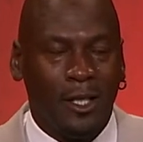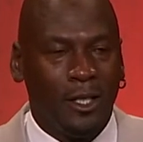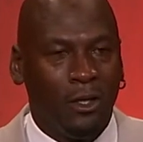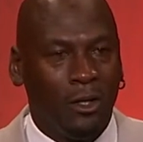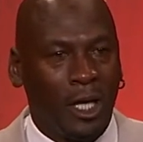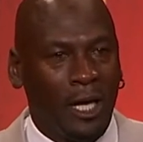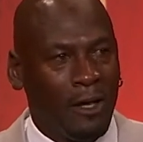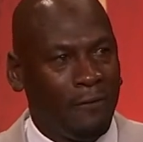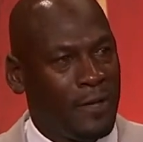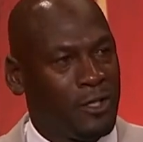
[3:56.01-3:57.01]
you know,
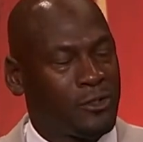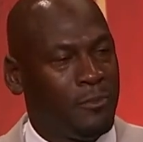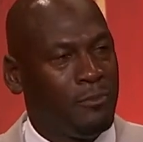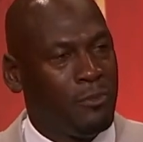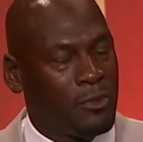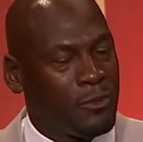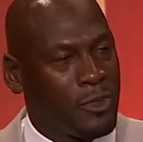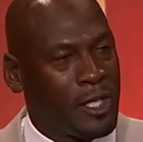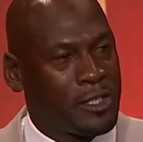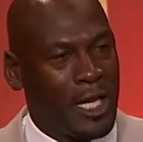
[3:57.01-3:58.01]
I, I, found some, some
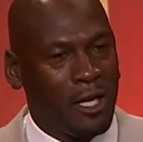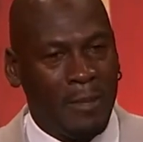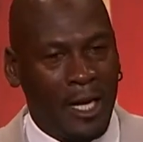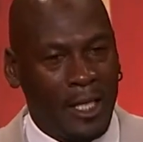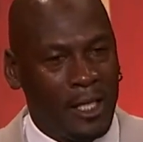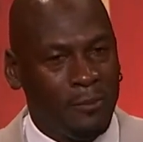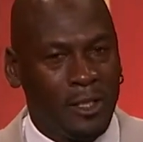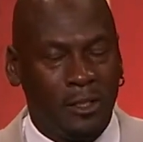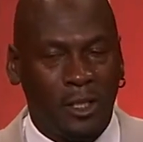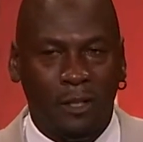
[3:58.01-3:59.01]
things out about him,
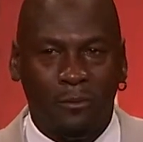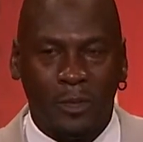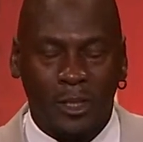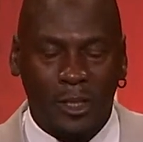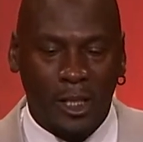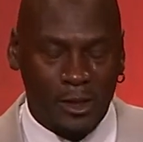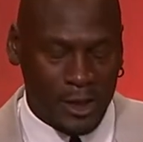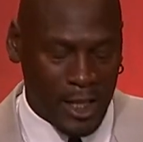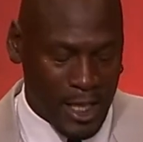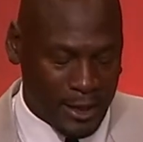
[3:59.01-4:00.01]
and even with uh,
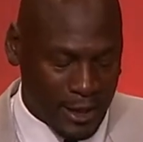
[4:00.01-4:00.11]
John,